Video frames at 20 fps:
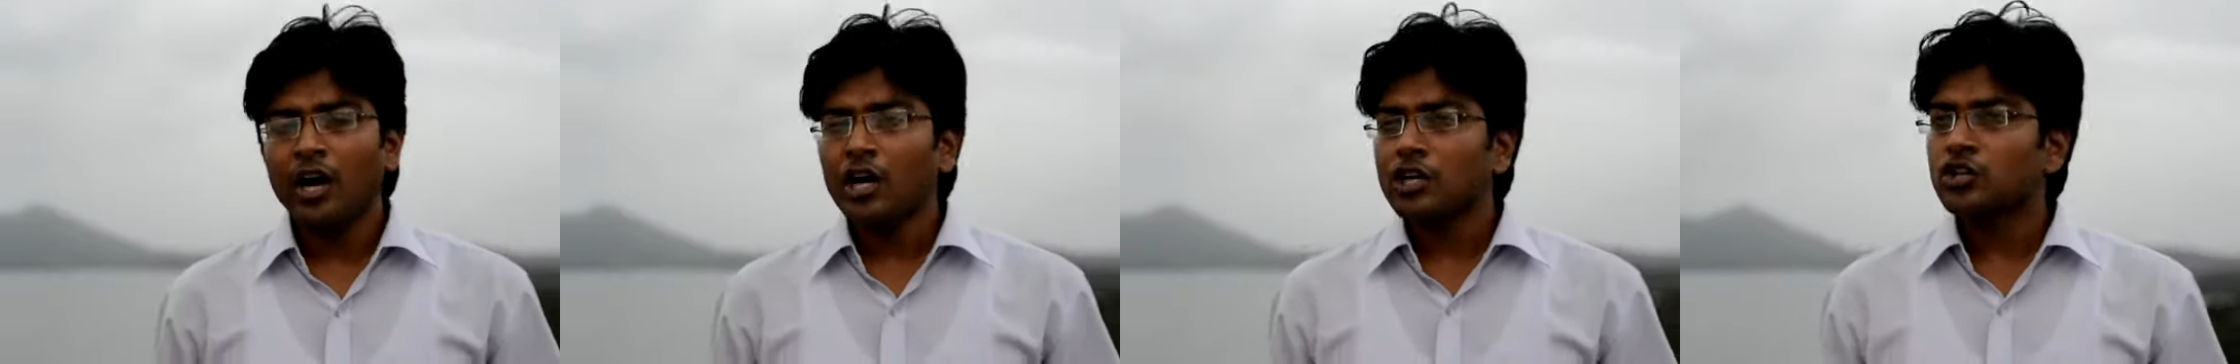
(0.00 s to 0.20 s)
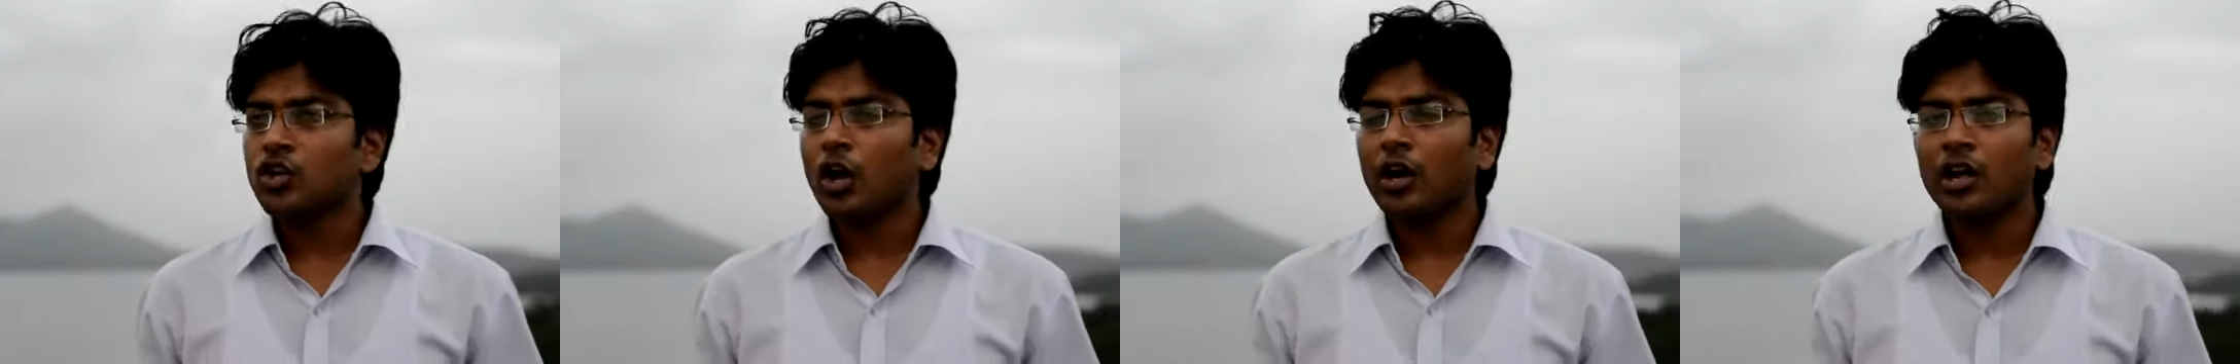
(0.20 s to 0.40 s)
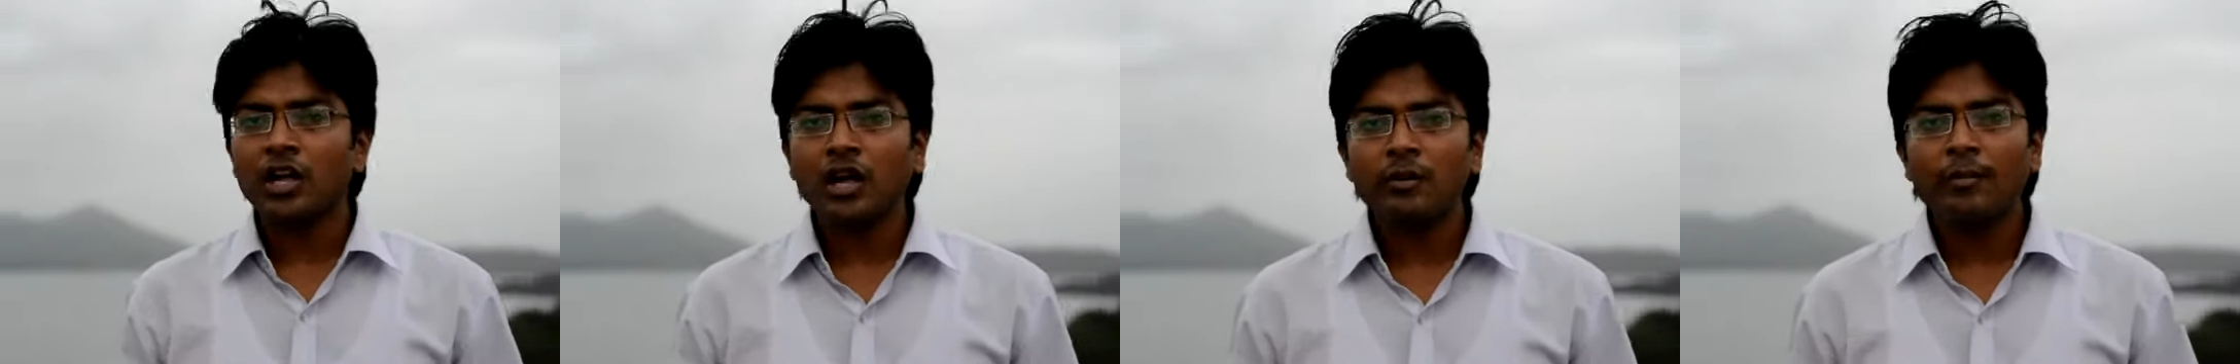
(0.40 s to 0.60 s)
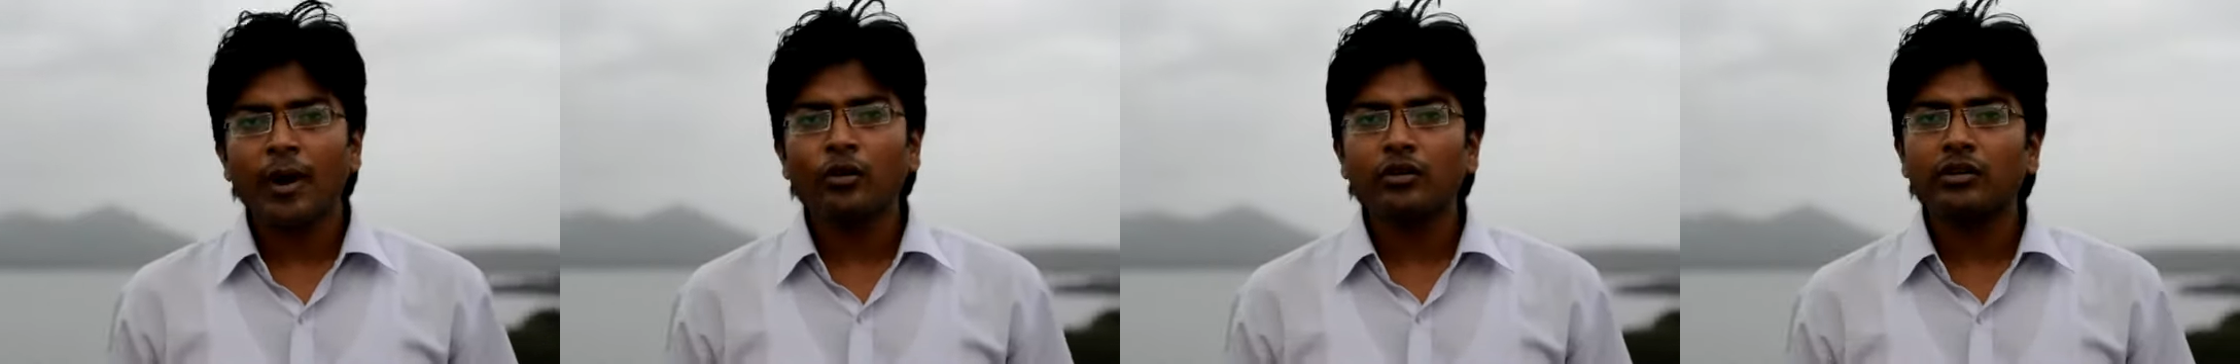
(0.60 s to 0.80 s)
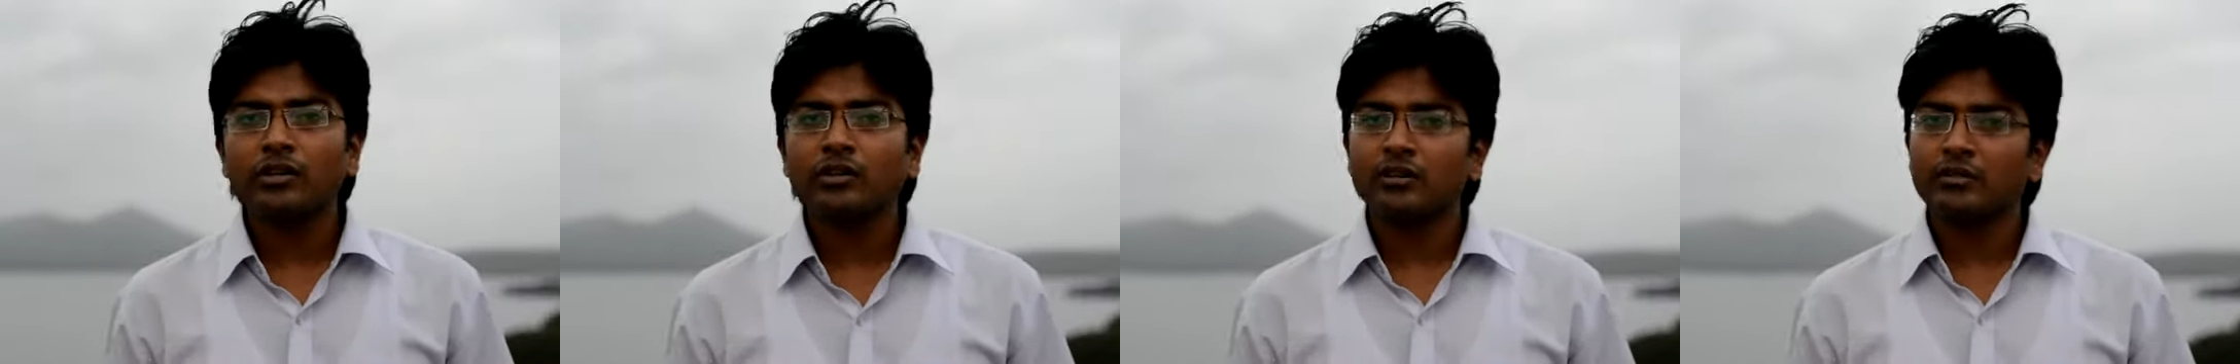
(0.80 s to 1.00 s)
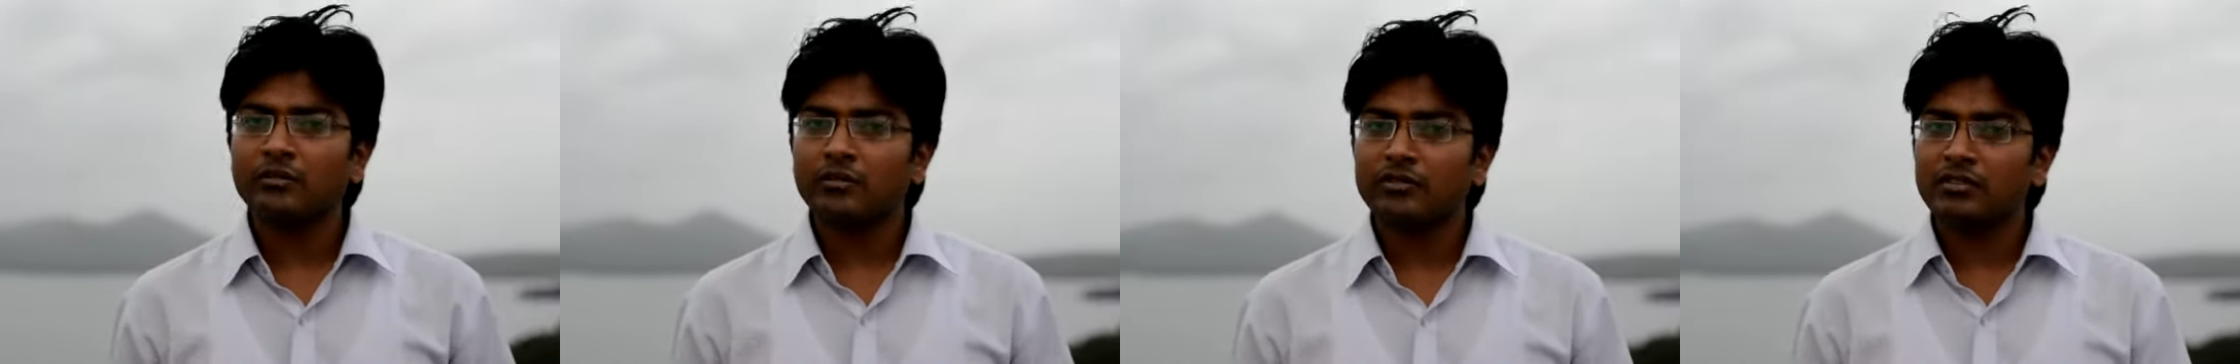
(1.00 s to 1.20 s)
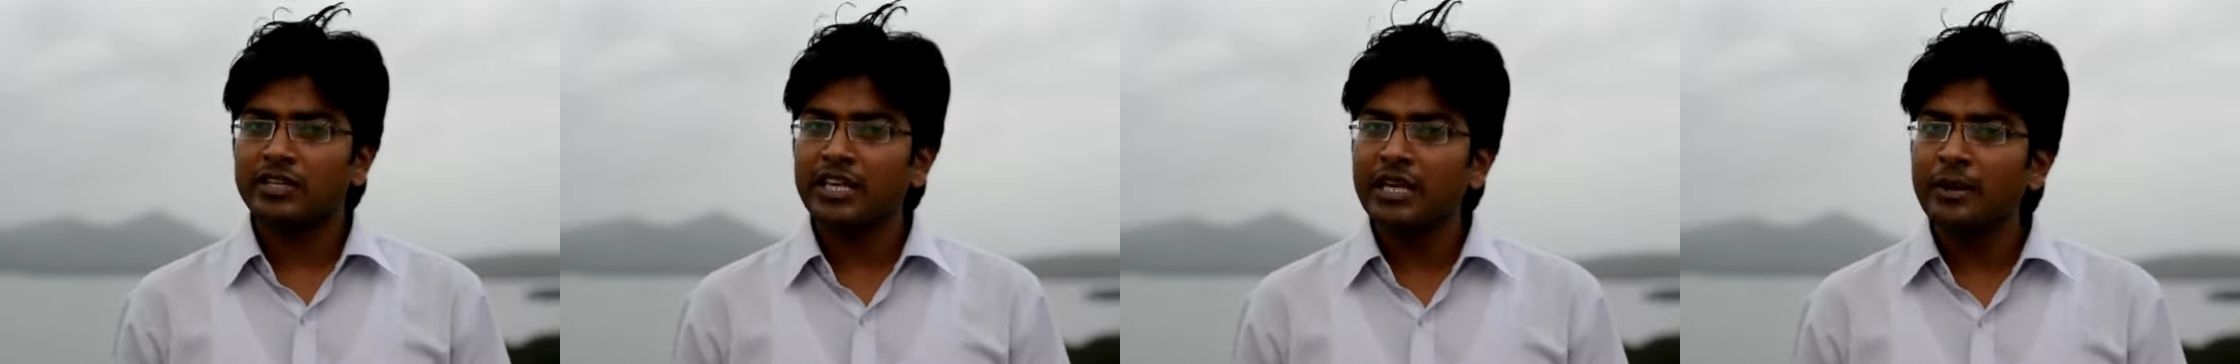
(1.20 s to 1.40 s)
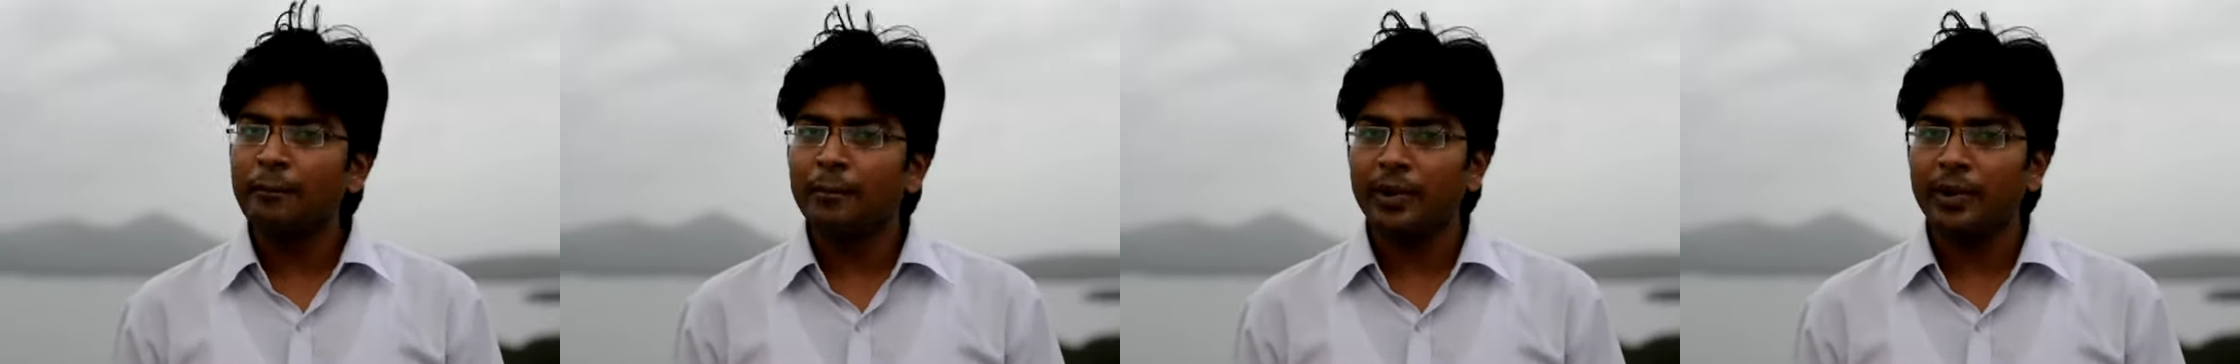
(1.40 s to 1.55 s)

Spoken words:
Talking about team